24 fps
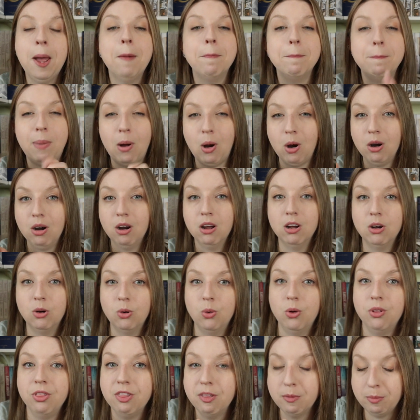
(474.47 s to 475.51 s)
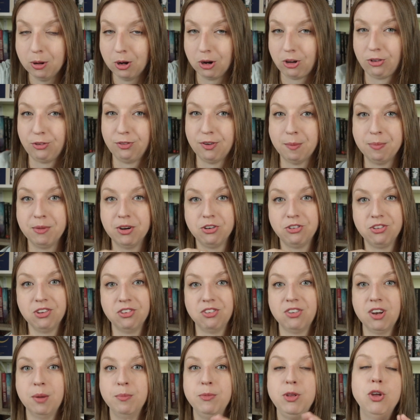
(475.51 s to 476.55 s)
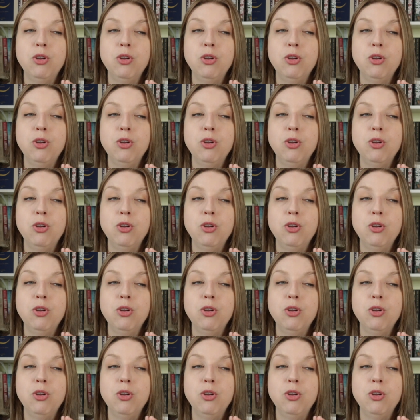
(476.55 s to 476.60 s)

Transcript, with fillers: borrow the books from their system.